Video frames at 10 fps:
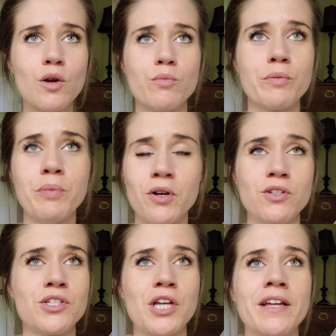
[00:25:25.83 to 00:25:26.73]

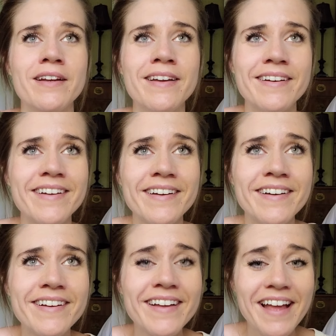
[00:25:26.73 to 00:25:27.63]
repulsion
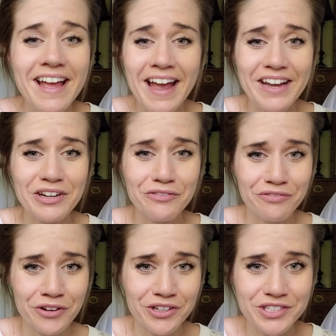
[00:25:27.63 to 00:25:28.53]
and
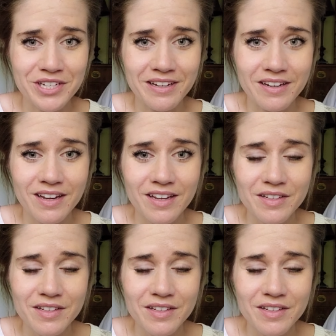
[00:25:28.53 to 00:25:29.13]
aversion